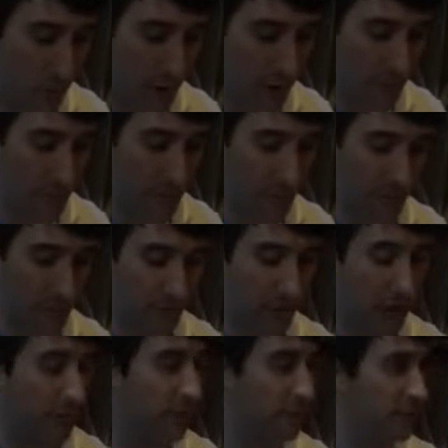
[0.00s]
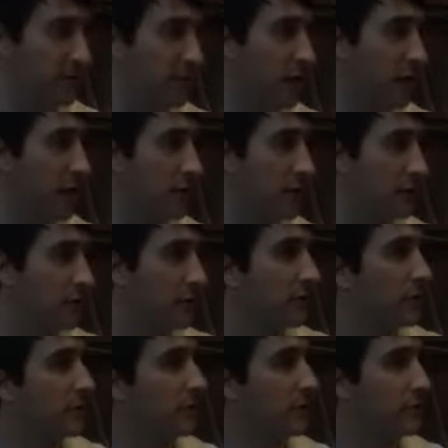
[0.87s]
away from strife is an honor
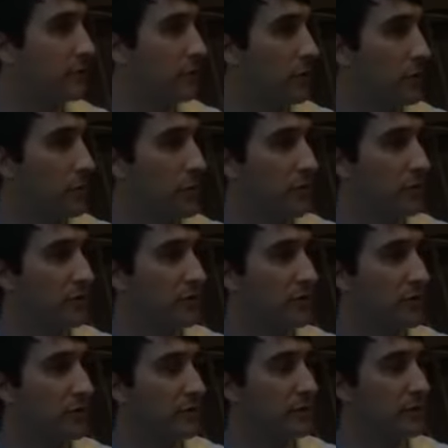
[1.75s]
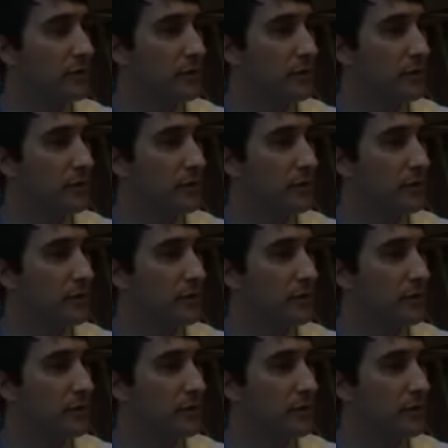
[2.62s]
for a person.